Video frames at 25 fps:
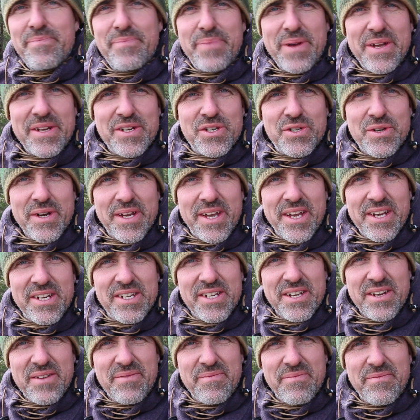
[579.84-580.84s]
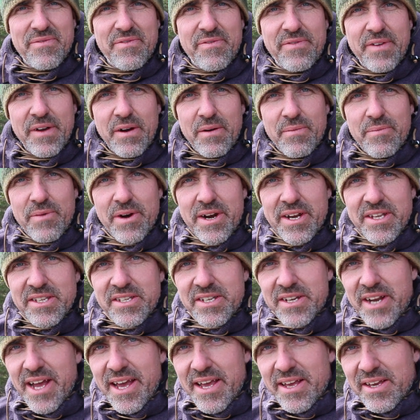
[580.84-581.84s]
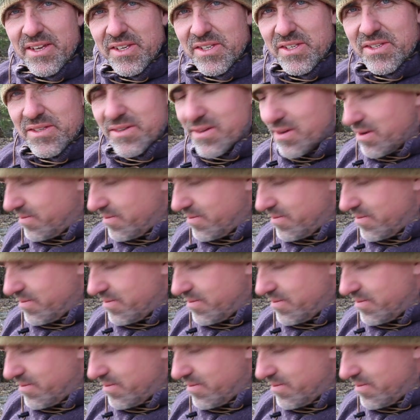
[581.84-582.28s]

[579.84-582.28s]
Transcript: a bit tricky to film really today because